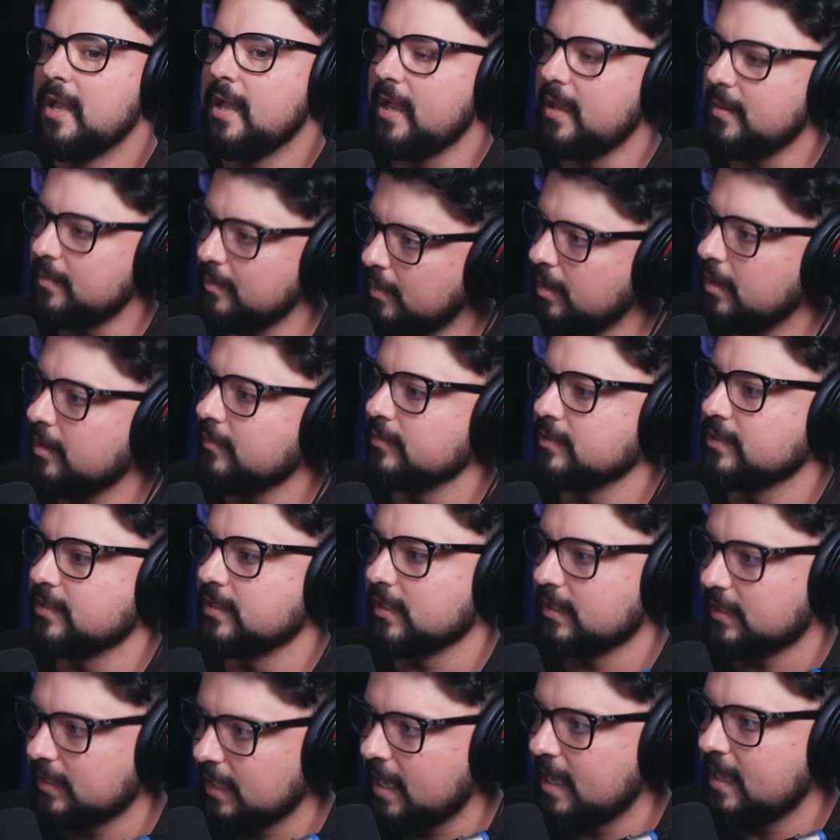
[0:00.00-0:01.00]
And Marvel's
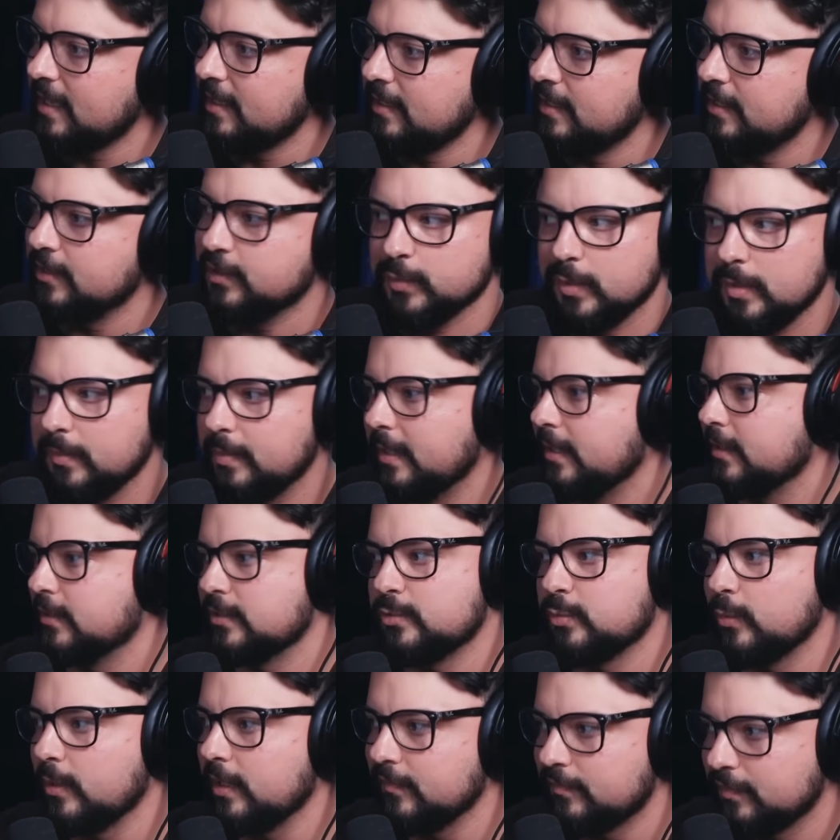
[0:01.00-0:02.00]
like, yeah, it is. We better
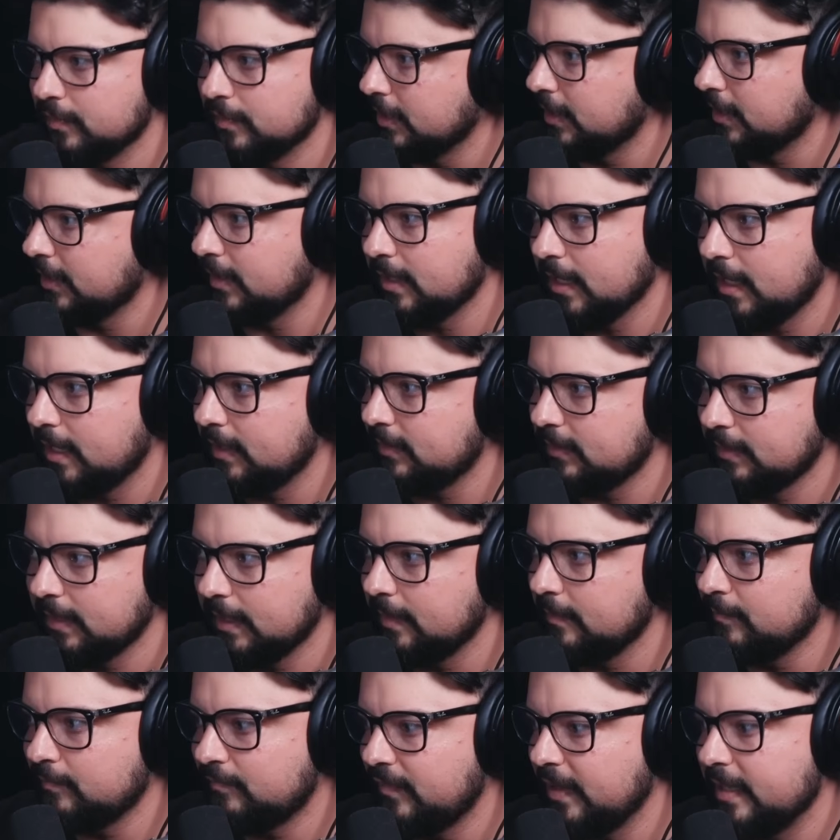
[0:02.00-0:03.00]
swing for the
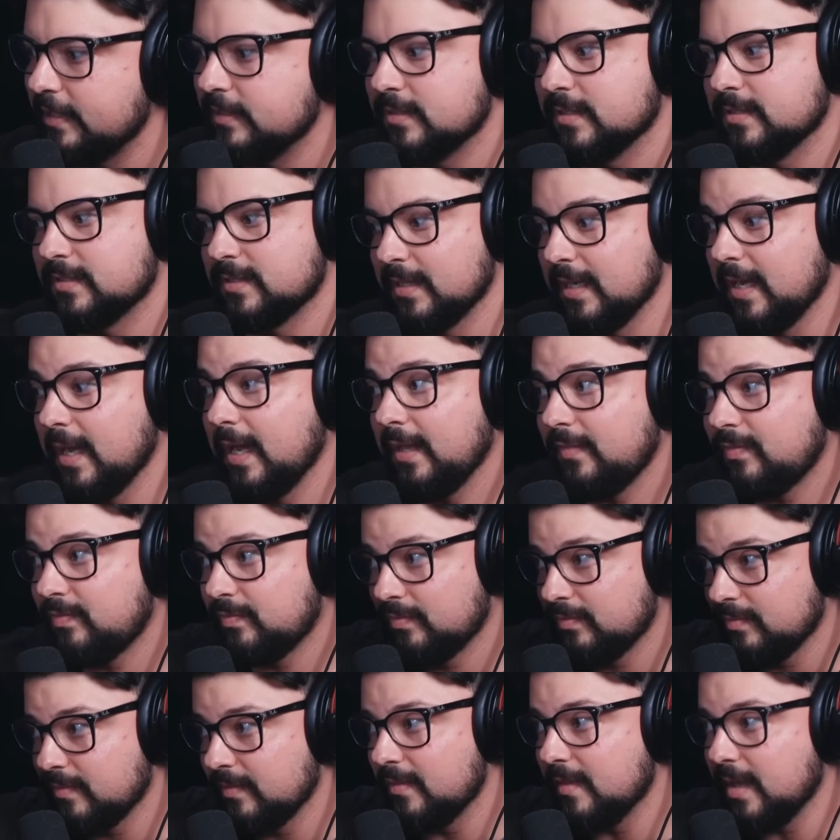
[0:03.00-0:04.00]
goddamn fences. And
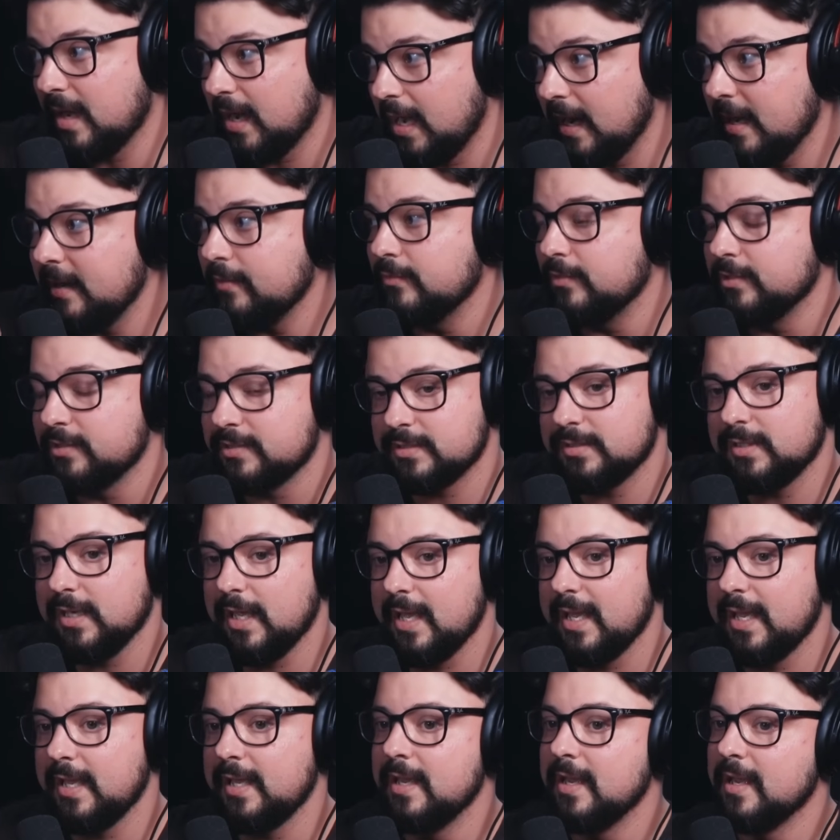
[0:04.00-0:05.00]
I would
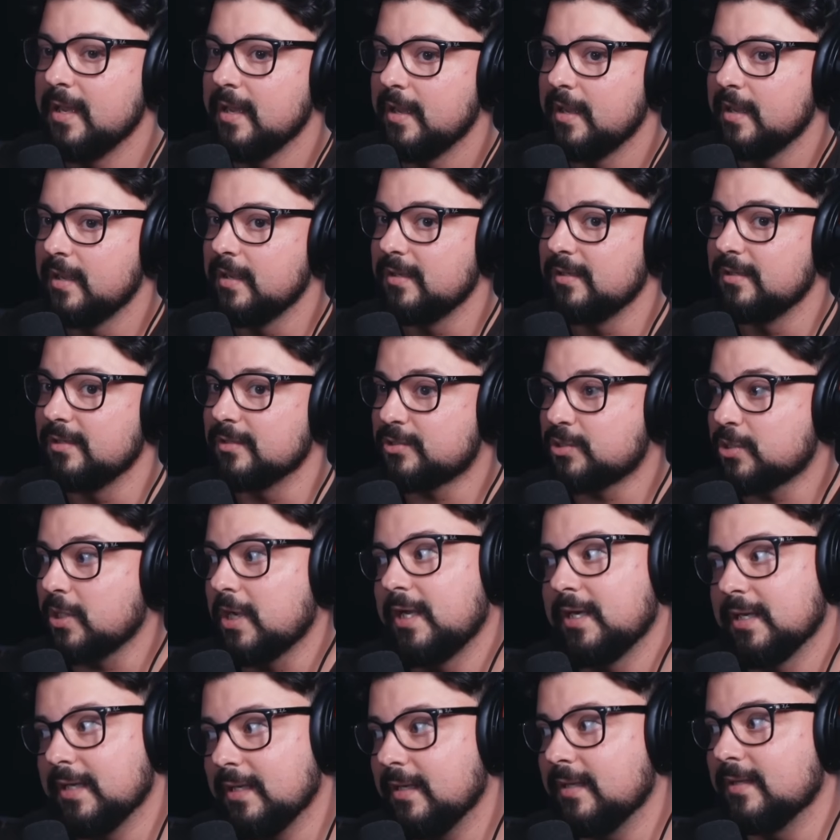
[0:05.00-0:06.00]
say you're
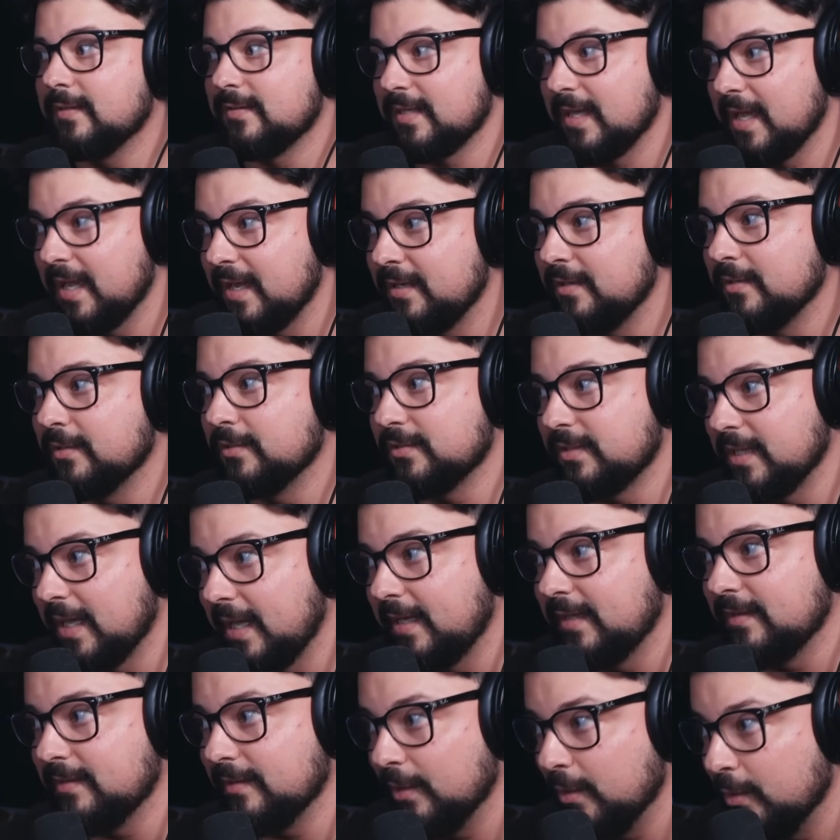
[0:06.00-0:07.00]
trying to get Daniel
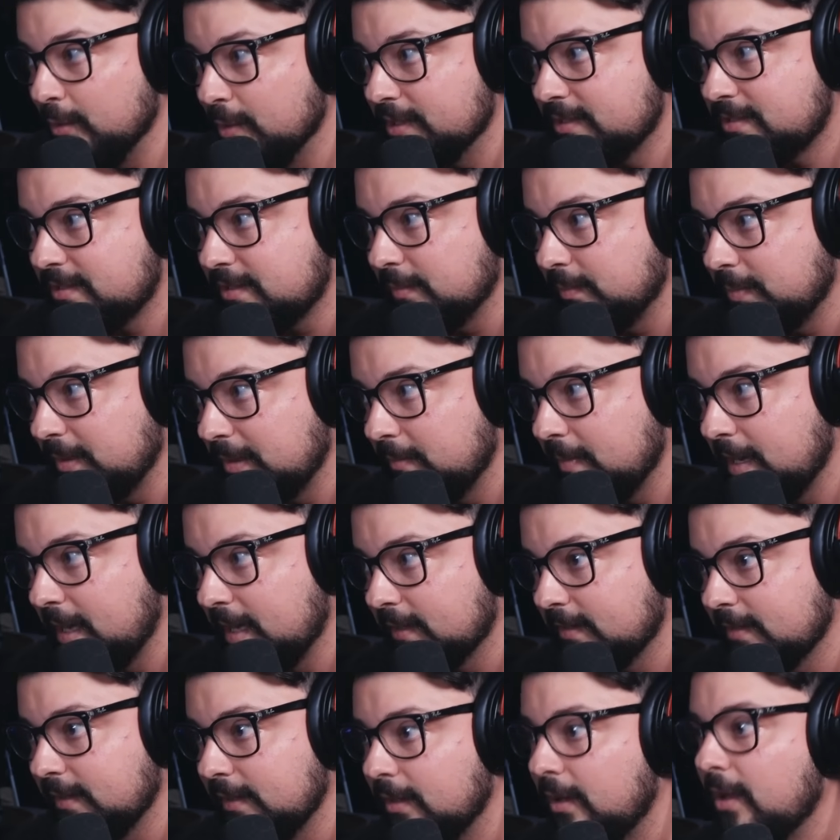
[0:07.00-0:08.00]
Day-Lewis to be
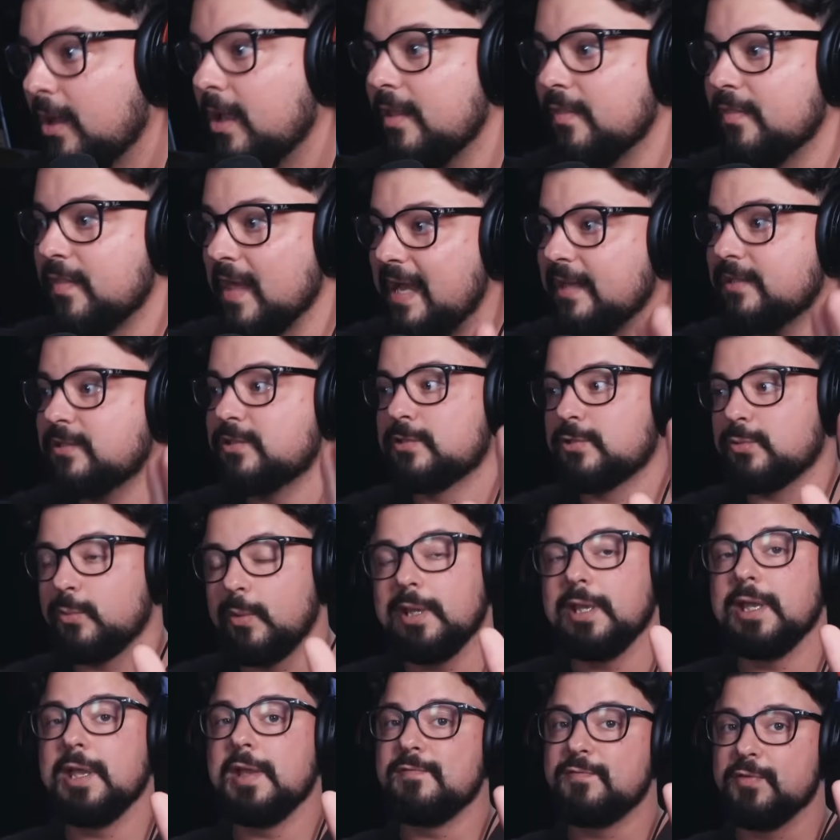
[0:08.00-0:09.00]
Magneto. That's
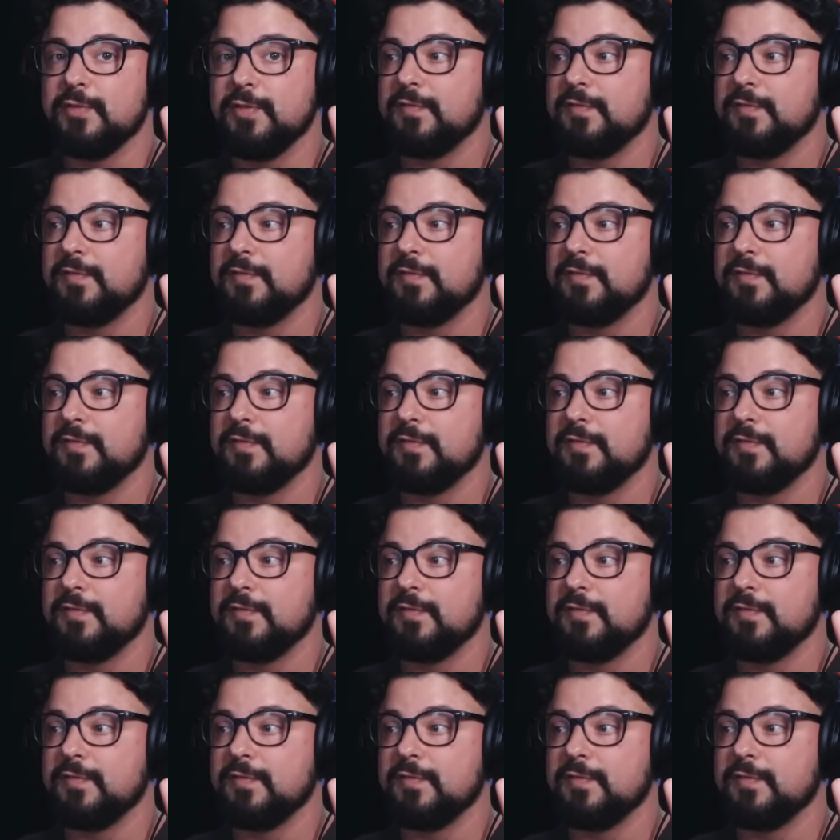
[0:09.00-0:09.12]
swinging for the